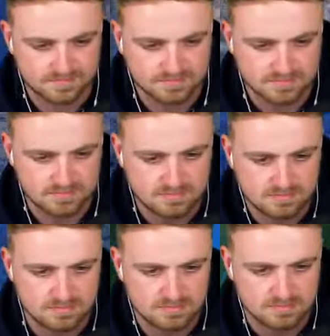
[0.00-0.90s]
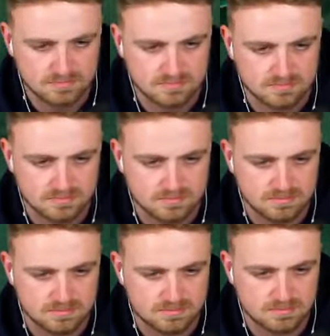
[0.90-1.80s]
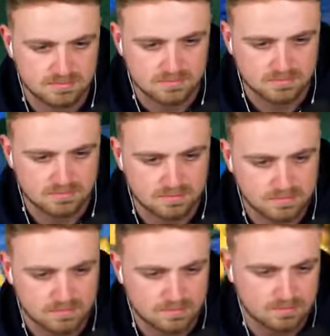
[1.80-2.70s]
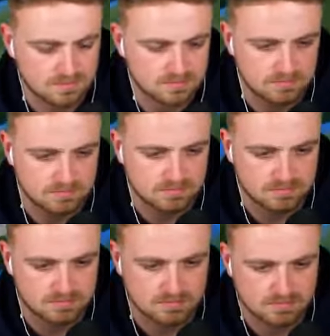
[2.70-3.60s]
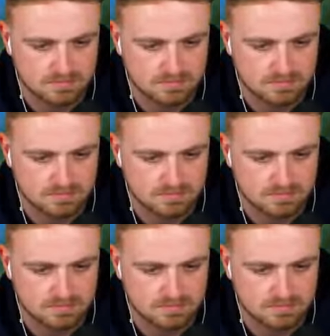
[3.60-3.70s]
No one is speaking in this clip.